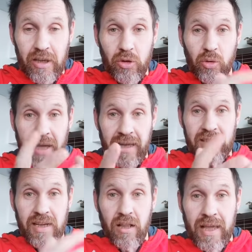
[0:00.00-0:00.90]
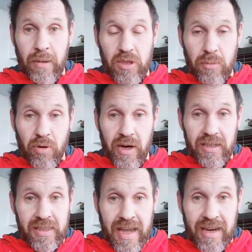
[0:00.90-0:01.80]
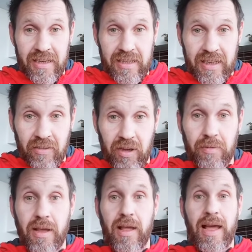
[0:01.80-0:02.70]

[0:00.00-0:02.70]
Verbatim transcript: you can sell Amazon products. That is a given.